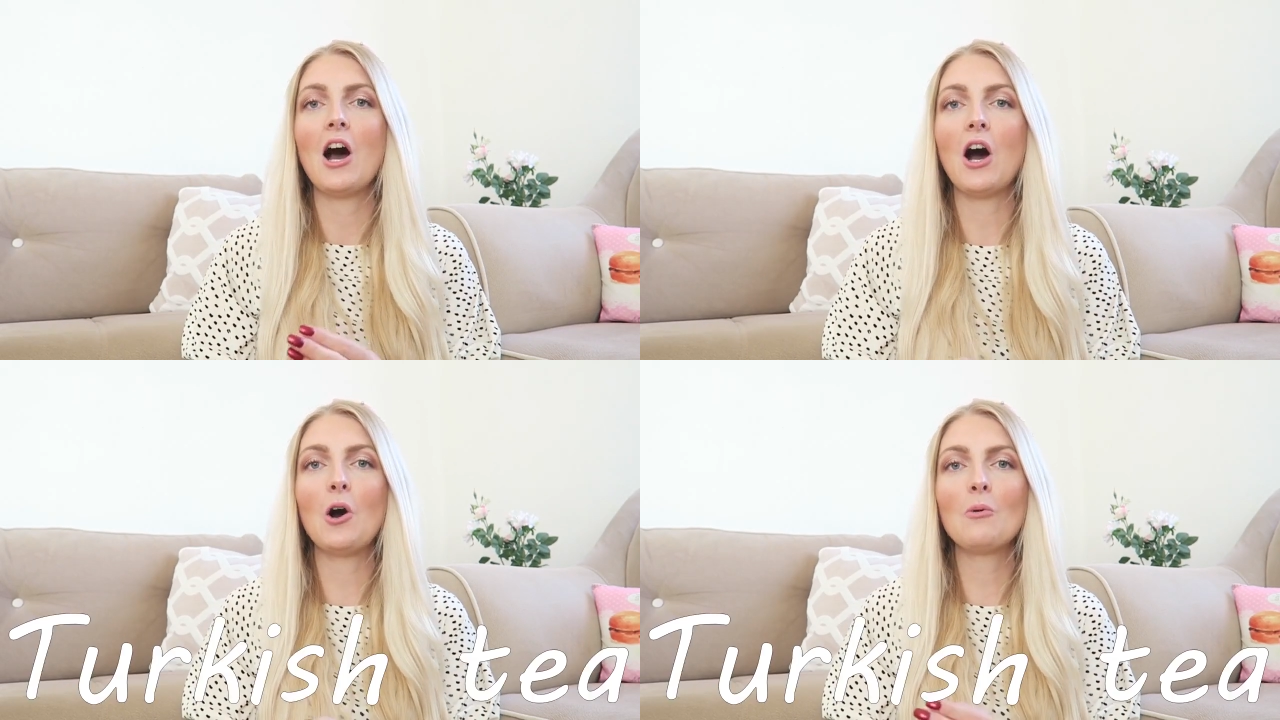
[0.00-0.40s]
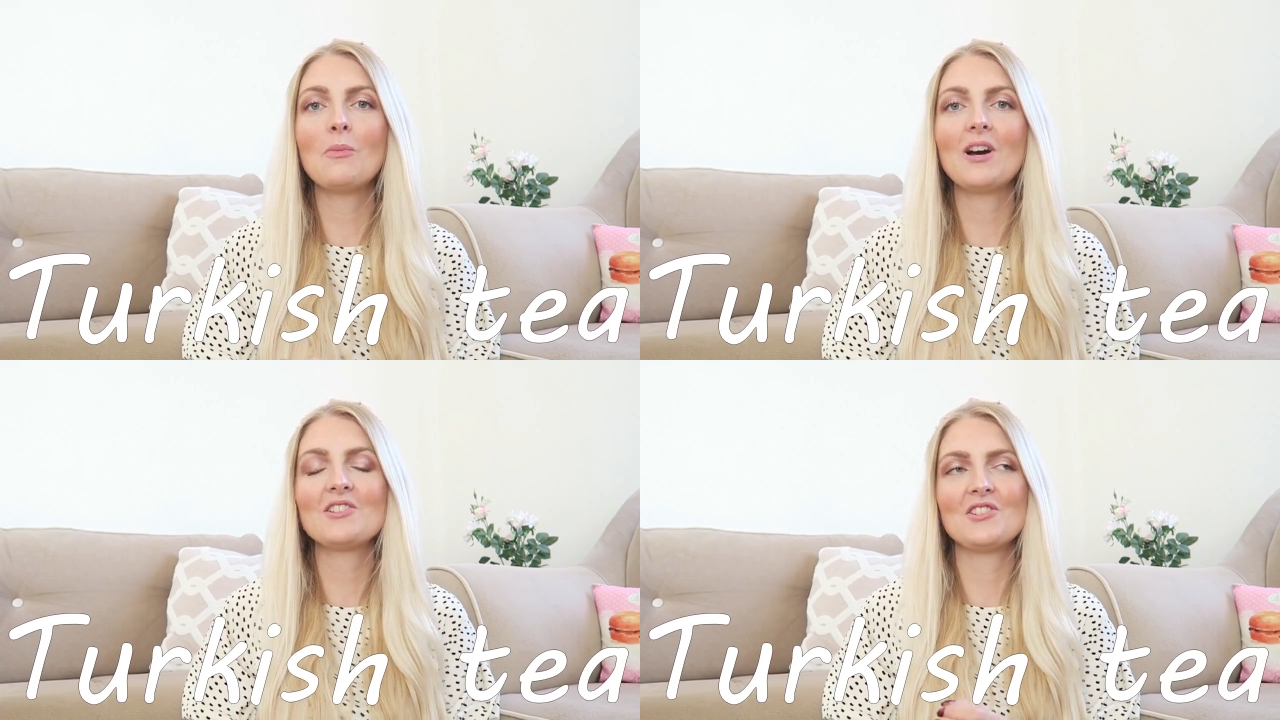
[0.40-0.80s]
how
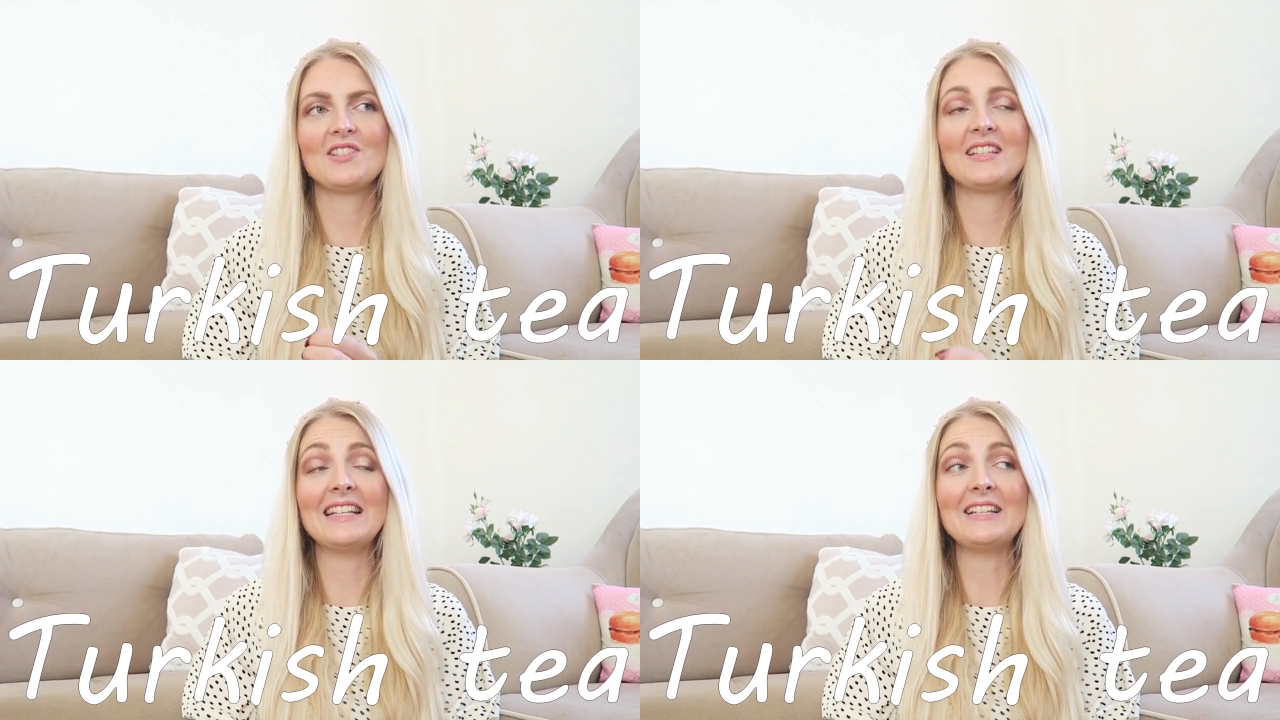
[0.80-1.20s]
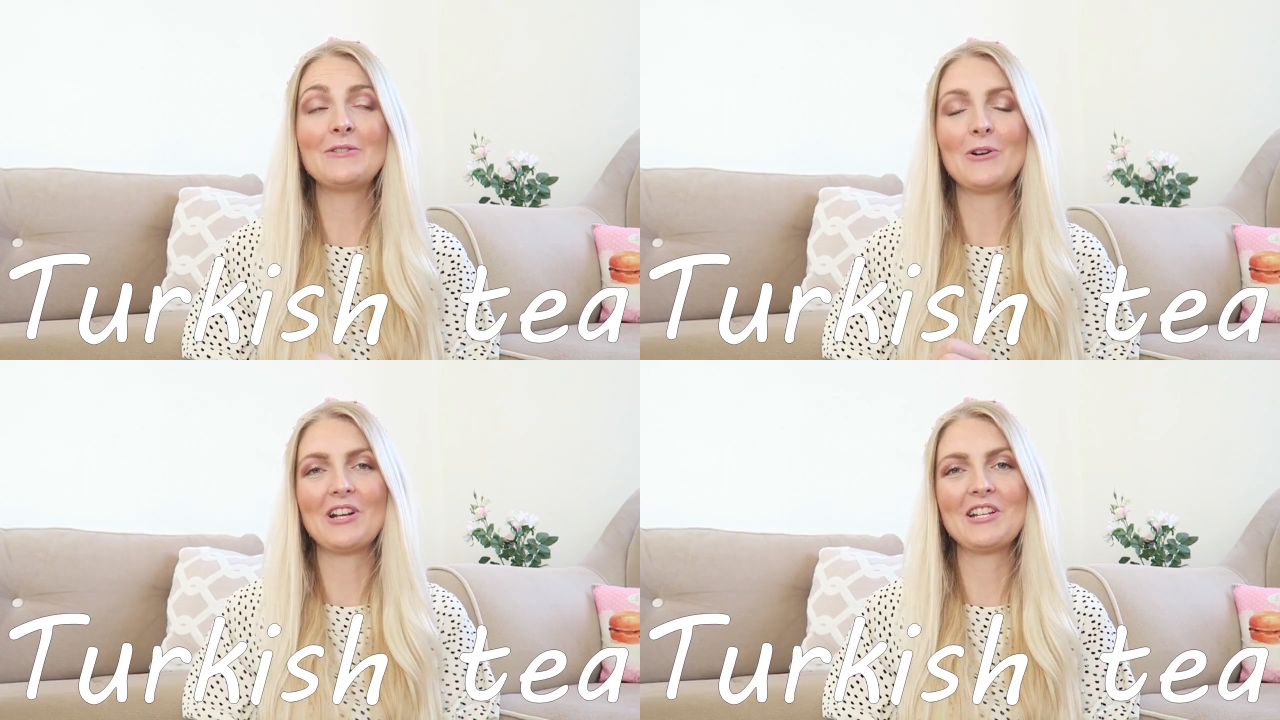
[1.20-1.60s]
much tea
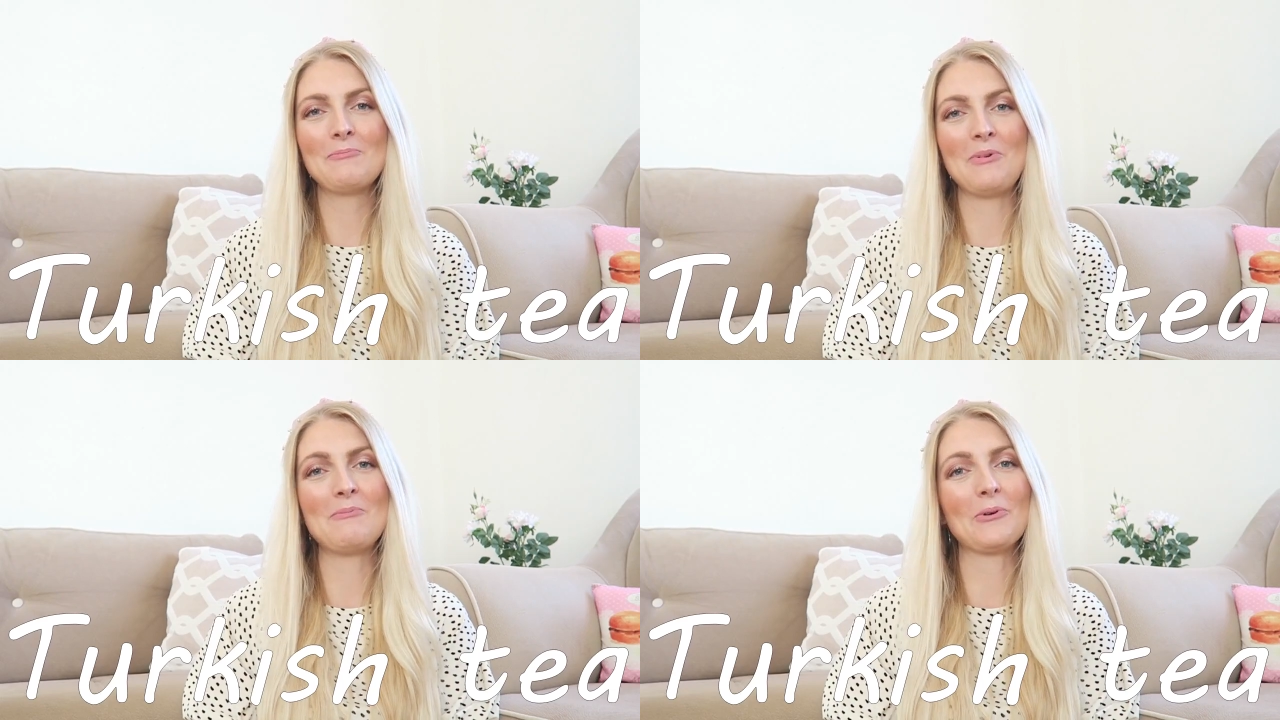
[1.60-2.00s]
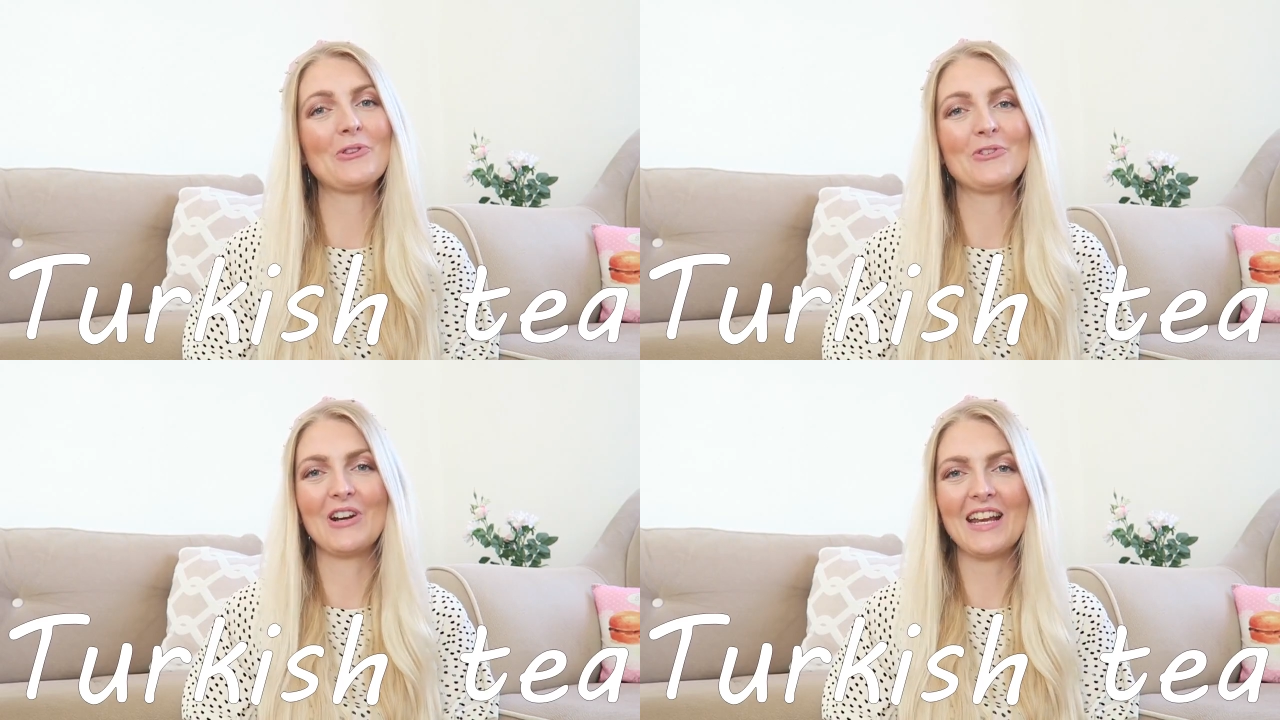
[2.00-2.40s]
Turkish people
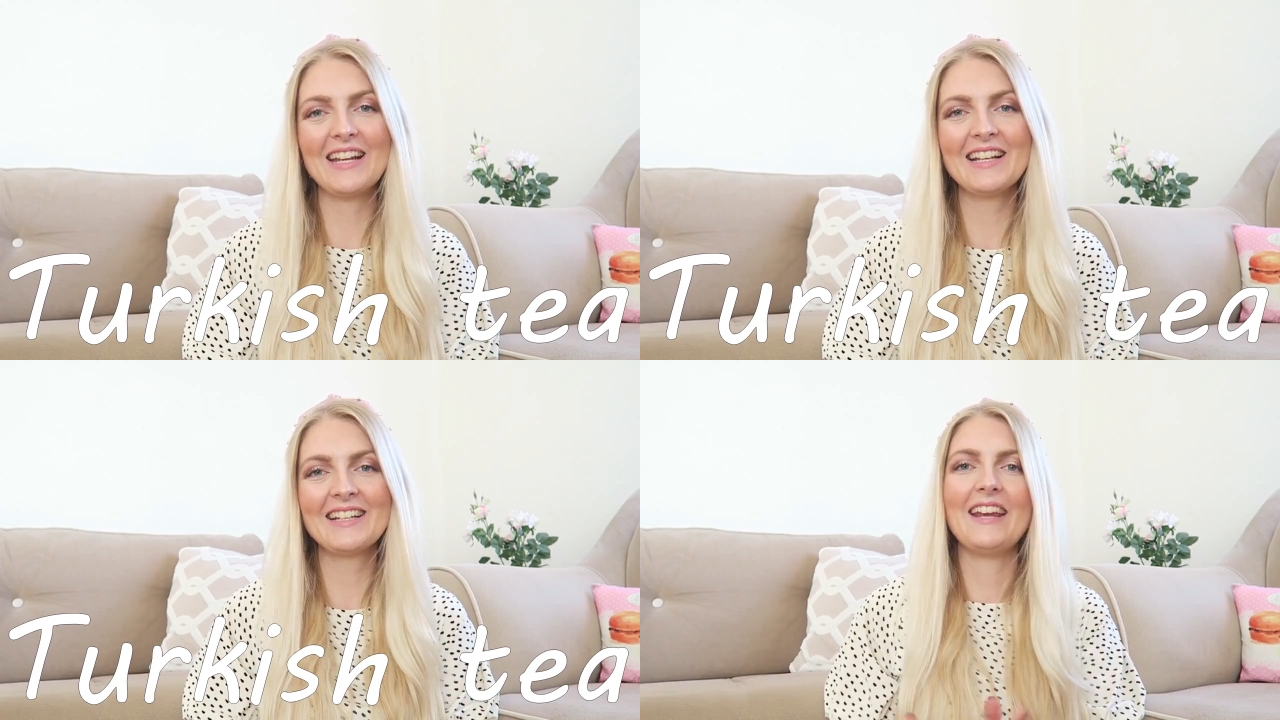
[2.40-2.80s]
drink.